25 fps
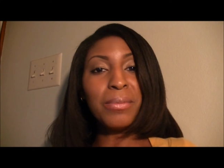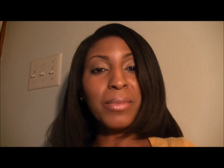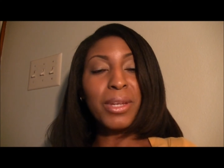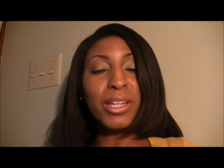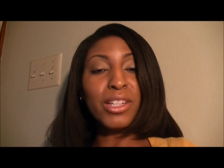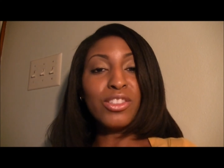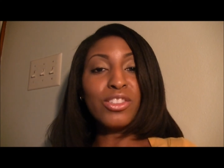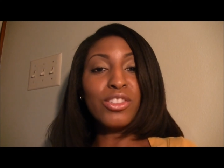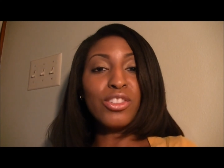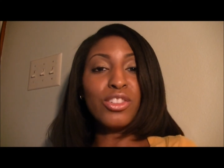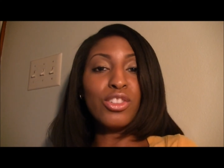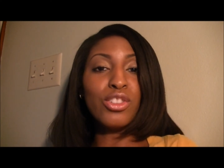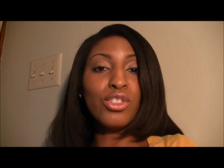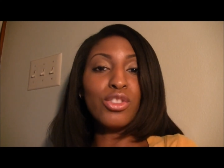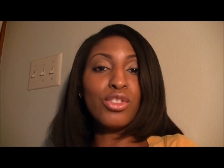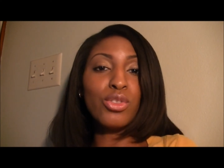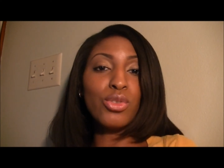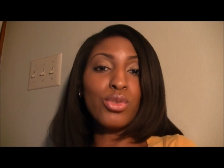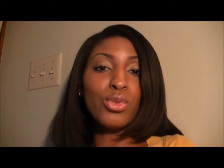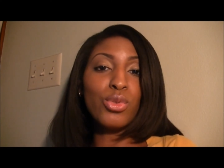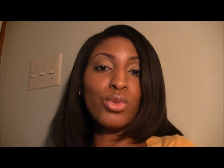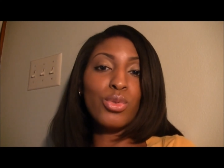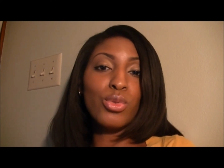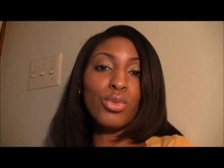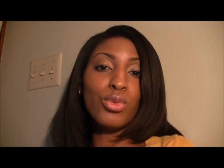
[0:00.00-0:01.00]
Make sure
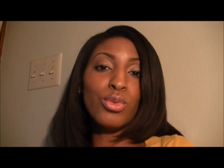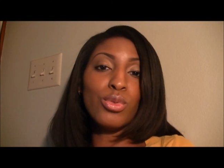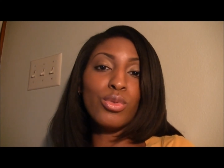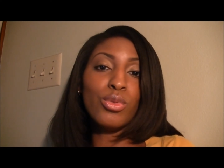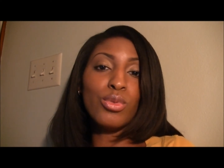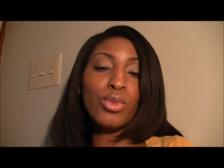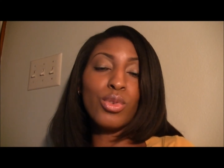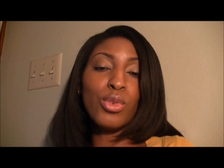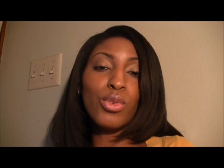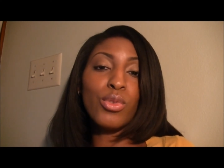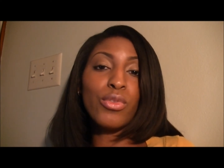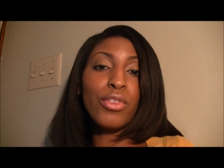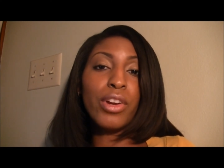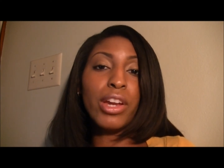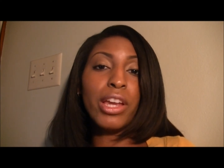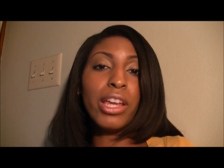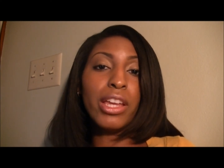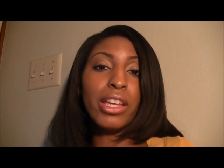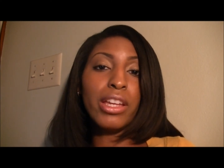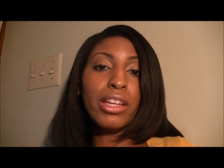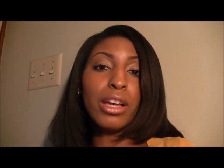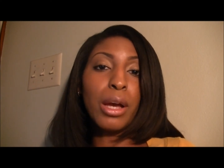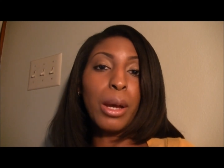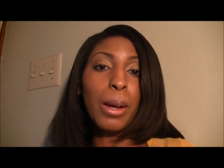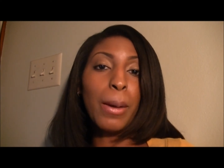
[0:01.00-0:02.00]
to
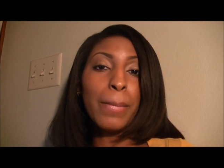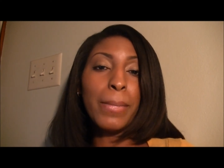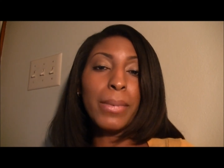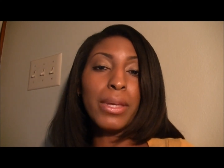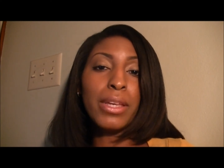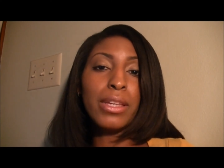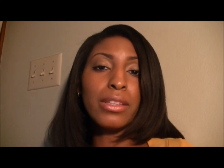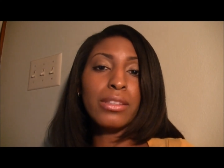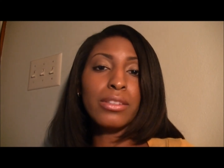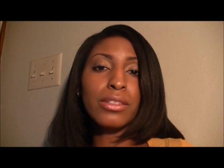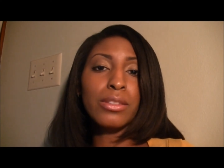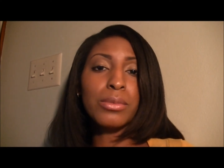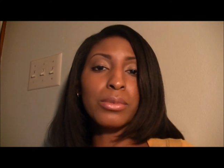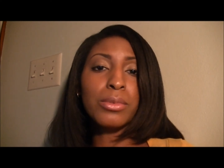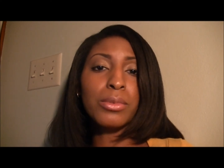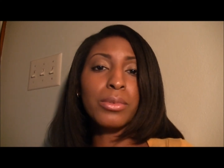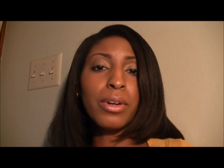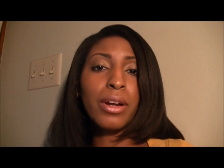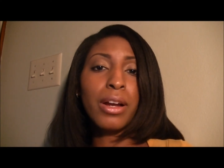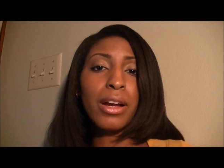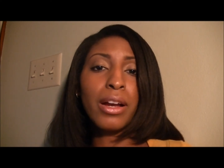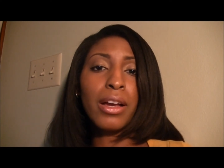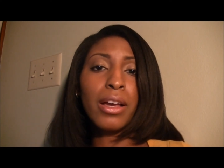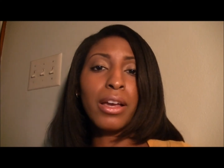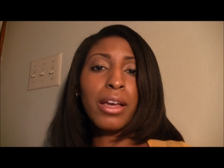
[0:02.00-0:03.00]
rate, comment,
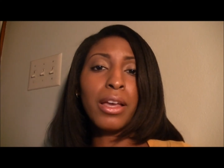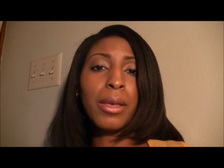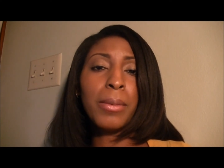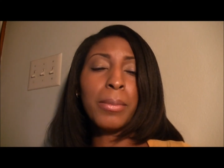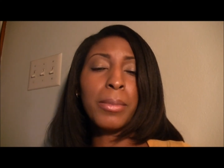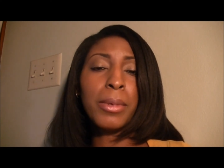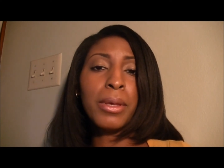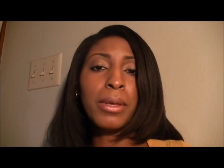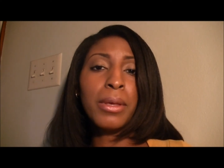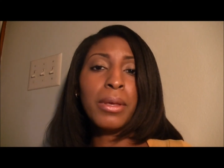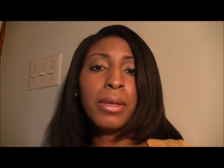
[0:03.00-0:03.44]
subscribe.